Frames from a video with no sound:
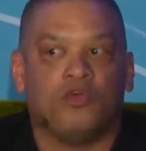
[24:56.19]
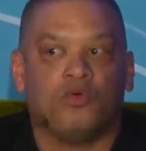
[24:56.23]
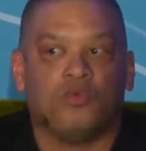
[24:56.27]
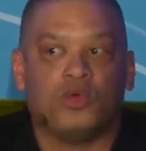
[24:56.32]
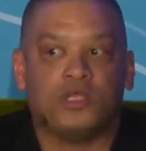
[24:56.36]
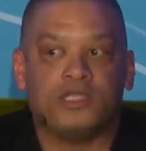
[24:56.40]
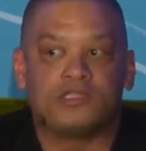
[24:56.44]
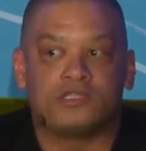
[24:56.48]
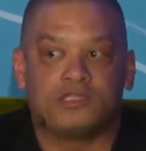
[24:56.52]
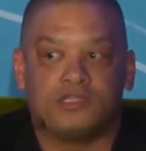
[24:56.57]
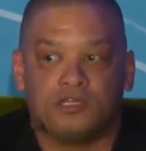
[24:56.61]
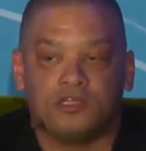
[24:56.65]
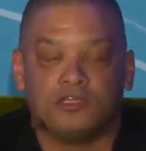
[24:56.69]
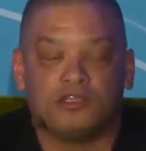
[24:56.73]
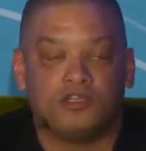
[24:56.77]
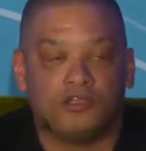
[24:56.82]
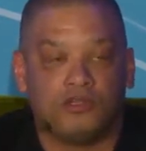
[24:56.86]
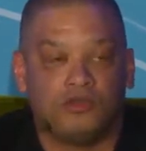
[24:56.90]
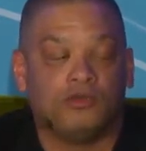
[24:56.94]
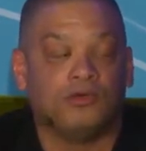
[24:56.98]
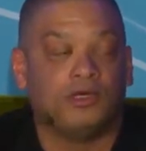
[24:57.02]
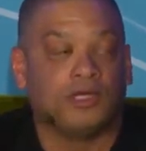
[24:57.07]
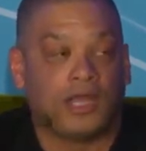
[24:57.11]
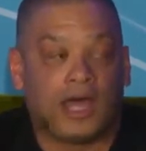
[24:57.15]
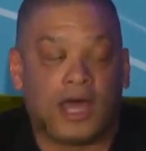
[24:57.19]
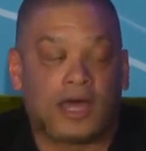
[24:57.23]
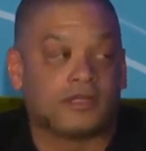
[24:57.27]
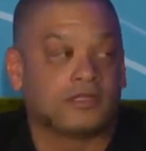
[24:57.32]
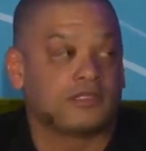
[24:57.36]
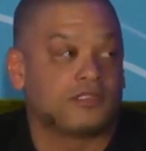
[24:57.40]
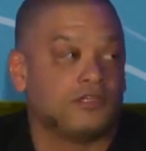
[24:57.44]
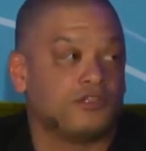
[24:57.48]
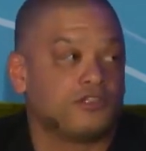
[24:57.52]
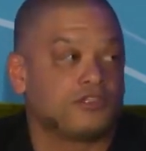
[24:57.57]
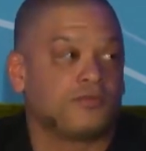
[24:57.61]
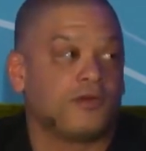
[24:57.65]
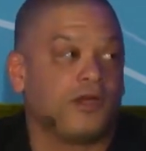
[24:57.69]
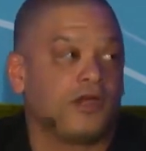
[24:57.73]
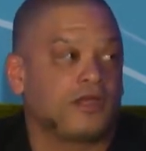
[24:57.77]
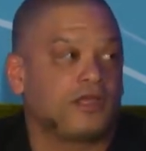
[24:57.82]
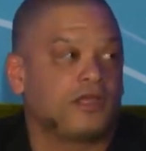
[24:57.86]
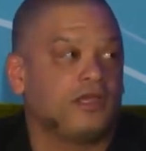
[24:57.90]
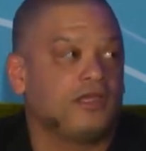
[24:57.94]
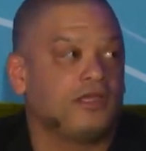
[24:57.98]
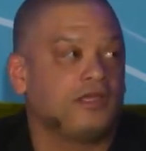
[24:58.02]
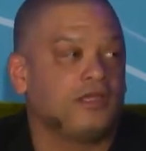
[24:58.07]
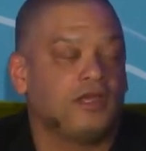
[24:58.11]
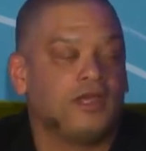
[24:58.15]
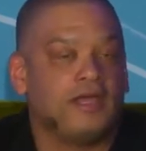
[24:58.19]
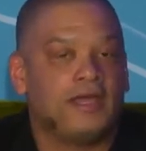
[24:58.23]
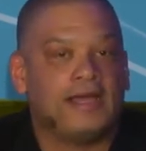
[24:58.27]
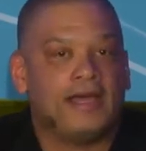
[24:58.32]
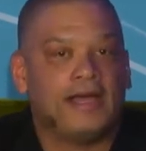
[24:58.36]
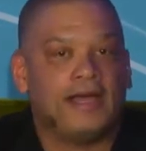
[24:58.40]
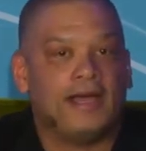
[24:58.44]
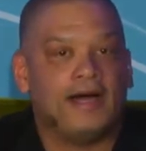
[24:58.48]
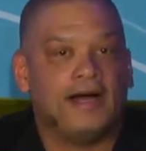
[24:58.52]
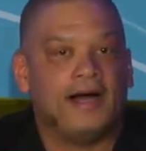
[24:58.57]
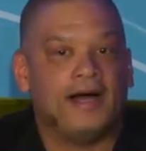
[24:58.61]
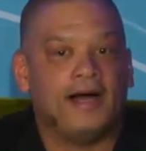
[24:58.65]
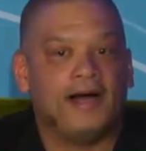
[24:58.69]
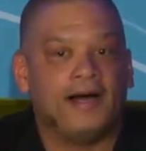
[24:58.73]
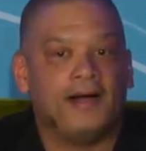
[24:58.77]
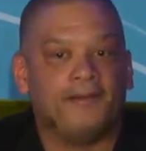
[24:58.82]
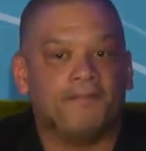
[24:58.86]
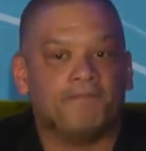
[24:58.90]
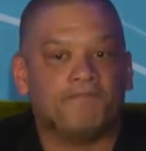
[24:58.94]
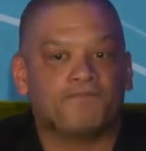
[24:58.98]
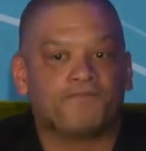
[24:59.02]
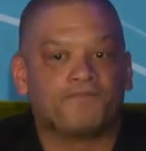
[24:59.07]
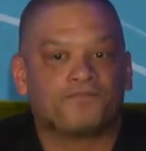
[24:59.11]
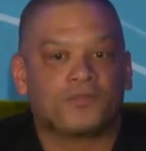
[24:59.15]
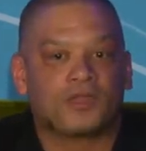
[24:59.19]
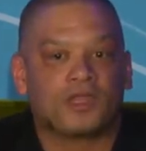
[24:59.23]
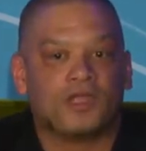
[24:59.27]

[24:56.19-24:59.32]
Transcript: We still do a lot of search marketing. Um,